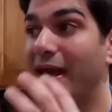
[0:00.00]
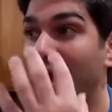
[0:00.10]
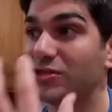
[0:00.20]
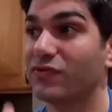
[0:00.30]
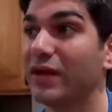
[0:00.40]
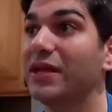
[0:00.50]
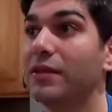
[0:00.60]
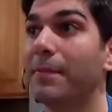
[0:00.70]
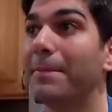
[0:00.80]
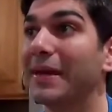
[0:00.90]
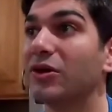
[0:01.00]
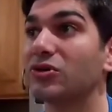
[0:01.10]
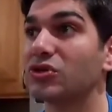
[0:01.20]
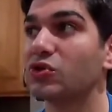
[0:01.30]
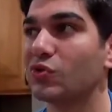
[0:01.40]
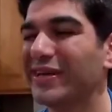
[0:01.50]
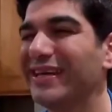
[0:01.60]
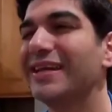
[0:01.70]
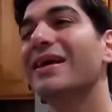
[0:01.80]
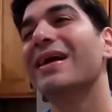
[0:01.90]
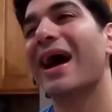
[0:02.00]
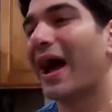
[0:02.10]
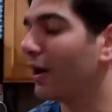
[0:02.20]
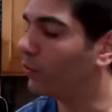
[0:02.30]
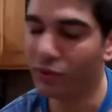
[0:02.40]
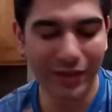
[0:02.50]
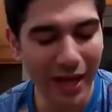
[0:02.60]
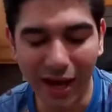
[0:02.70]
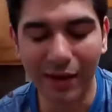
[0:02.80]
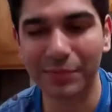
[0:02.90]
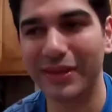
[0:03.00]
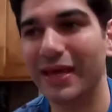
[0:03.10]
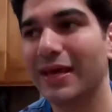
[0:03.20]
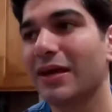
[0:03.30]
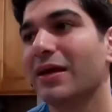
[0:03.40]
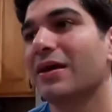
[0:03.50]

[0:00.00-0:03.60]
it has already the bigger screen, I would not update